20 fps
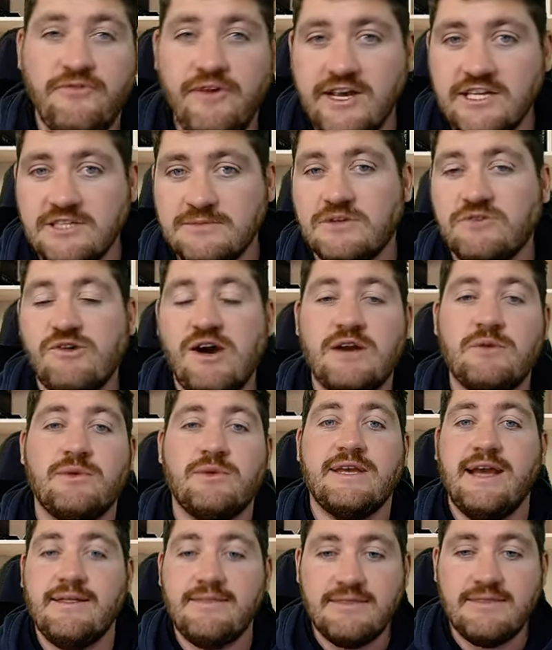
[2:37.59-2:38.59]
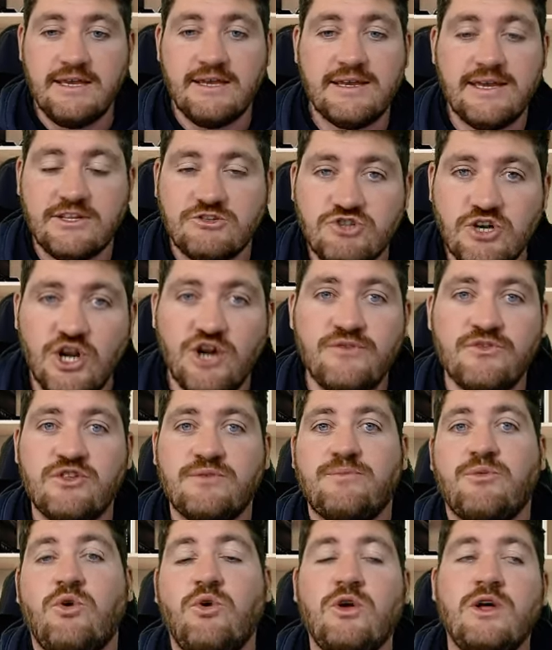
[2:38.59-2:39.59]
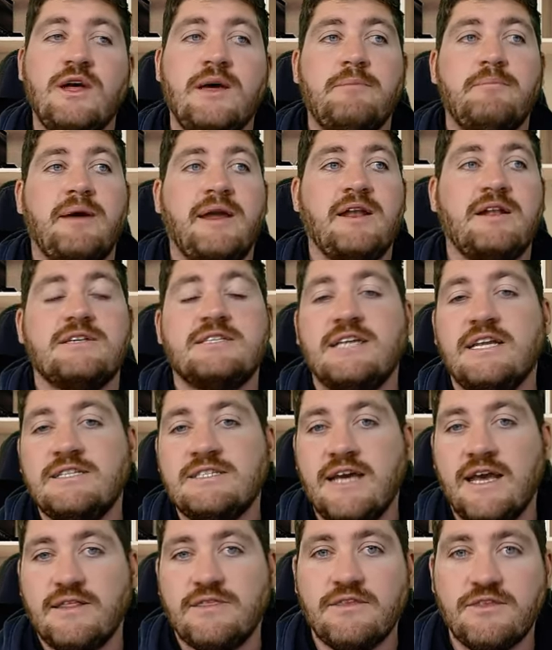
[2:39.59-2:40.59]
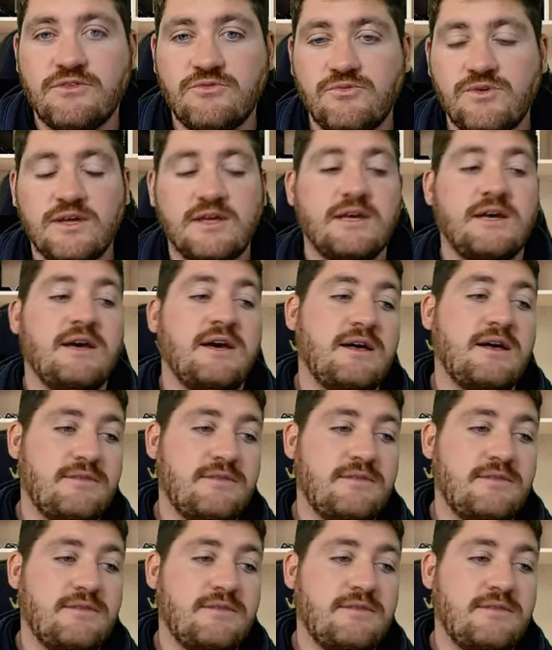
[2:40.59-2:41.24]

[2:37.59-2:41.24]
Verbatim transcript: Fraser McReight would get there, get straight over the ball, penalty, take the three.